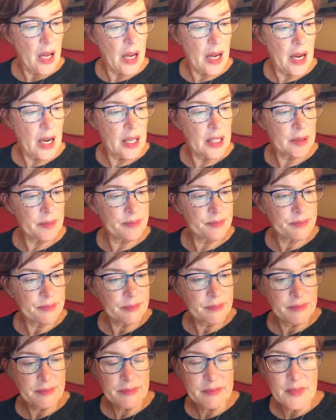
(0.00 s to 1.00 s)
Um,
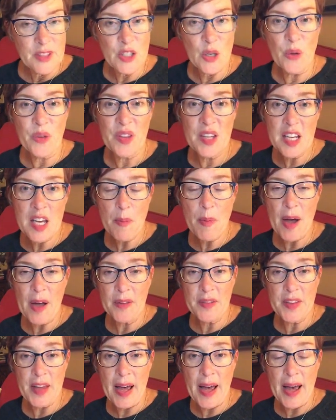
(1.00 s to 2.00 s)
so think
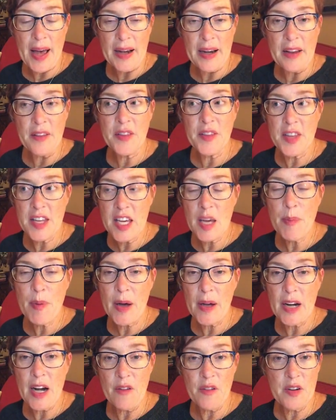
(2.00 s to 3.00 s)
about that and think
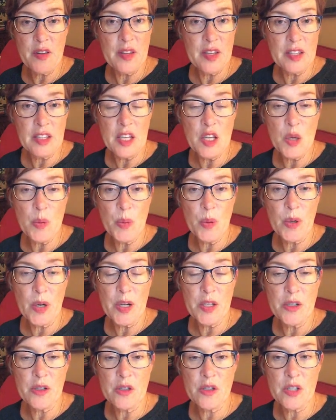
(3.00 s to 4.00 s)
about everything that you put
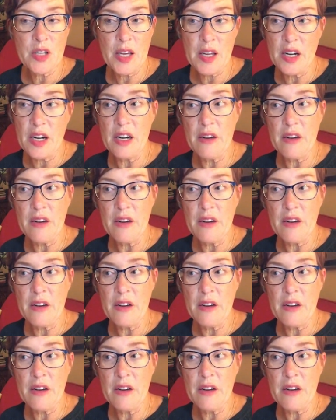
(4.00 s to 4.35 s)
on your skin.